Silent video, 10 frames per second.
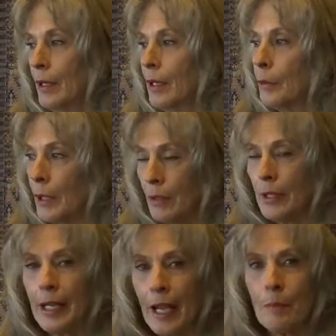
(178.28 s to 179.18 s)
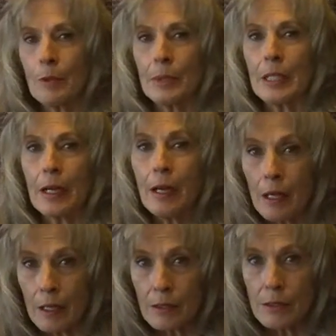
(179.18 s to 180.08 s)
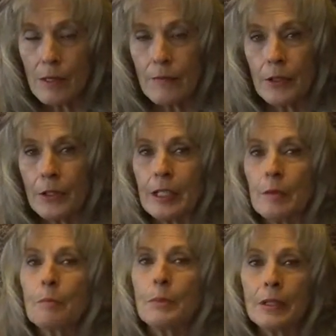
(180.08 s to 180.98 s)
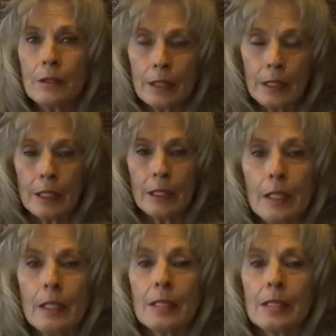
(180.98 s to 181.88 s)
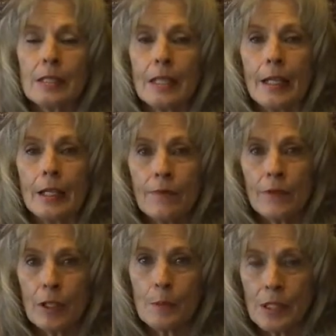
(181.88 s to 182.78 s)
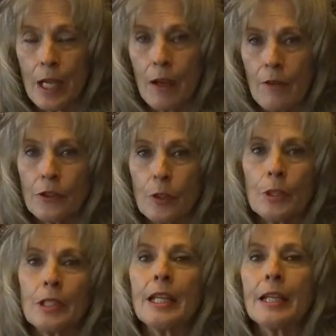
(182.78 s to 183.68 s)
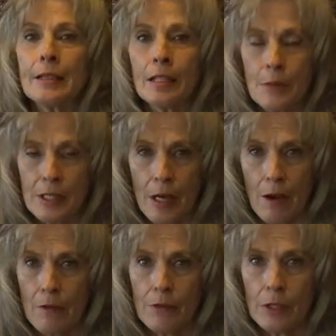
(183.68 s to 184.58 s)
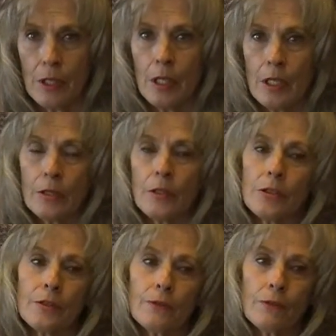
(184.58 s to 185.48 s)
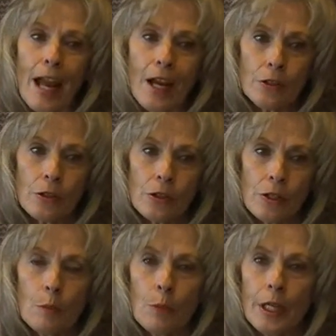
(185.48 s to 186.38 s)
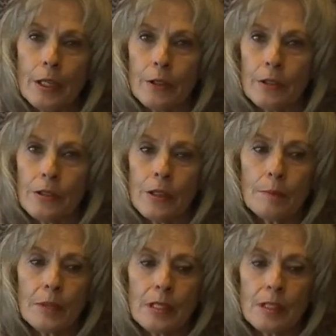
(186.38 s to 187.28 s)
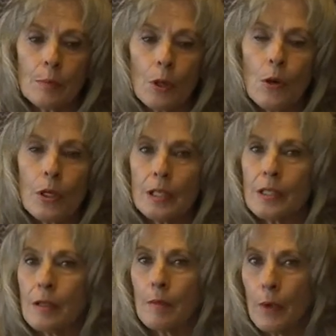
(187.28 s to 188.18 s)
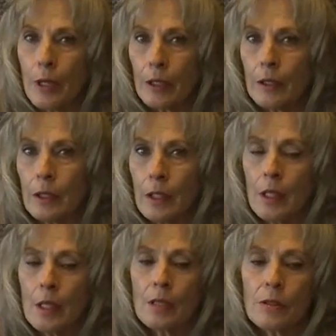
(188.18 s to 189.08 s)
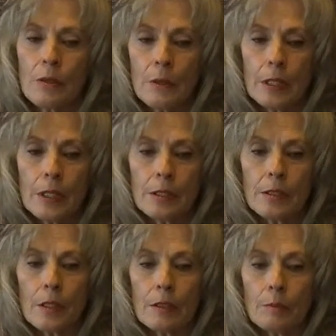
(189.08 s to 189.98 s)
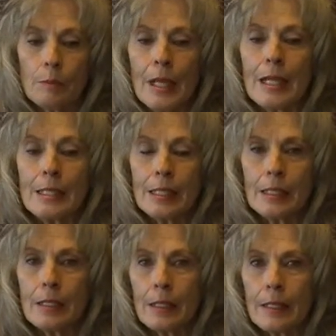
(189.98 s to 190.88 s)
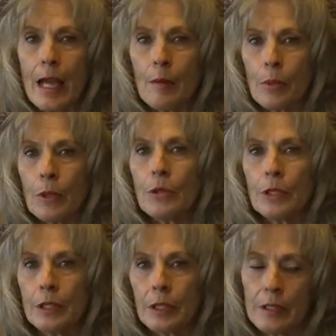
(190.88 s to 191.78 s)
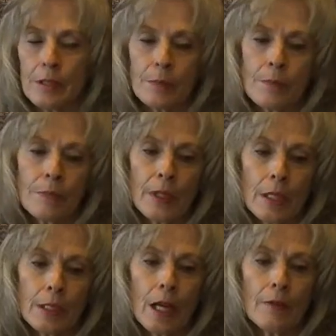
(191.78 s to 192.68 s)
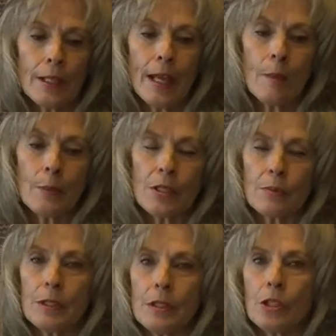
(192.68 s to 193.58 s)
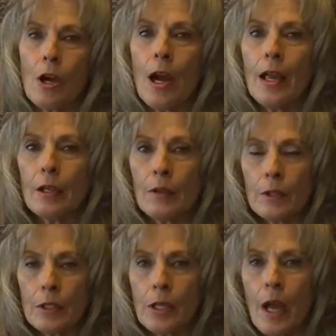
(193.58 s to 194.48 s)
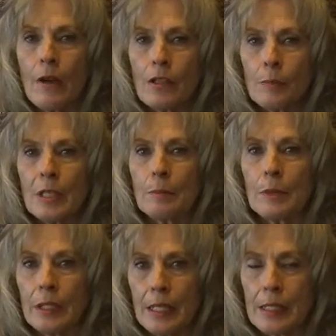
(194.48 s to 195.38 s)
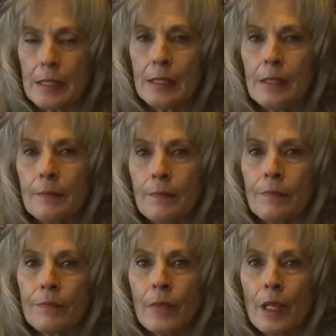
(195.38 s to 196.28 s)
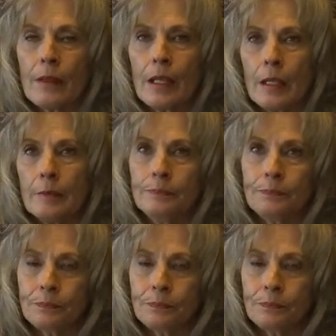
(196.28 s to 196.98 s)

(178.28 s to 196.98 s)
Well, that happened because of their inability to stand up for themselves, to protect themselves. So there's a fracture somewhere, there's something's broken somewhere. So we want to start mending that brokenness. Now, if it happens with a child, where a child's being molested, then